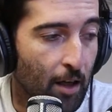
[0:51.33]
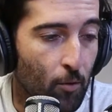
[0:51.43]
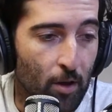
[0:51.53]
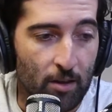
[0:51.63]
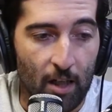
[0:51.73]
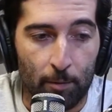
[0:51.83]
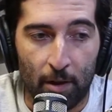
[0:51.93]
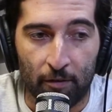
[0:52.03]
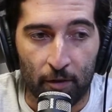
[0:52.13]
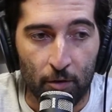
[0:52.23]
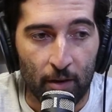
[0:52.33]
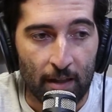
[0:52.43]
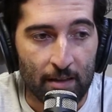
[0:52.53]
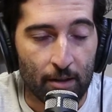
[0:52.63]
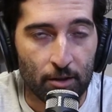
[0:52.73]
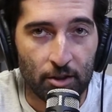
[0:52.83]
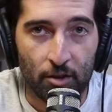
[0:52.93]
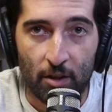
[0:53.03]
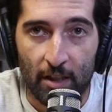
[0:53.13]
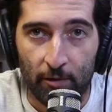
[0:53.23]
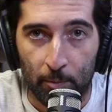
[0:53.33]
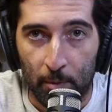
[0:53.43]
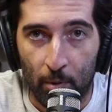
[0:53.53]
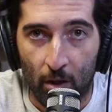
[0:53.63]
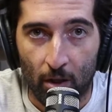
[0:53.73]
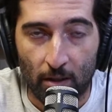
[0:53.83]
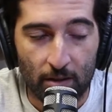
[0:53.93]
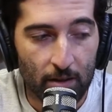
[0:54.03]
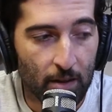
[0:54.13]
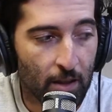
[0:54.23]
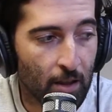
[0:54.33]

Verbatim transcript: I want to talk about a few things that are still giving me pause.